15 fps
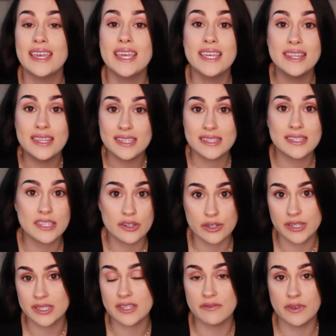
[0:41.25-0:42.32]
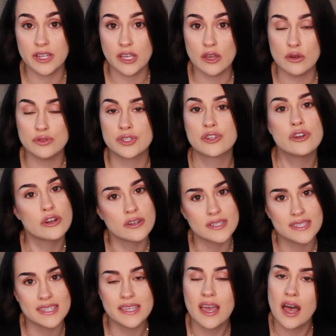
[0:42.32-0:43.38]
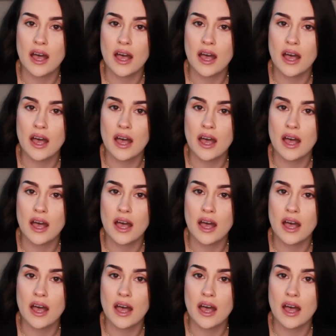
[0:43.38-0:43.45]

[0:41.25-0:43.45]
in this series of videos courtesy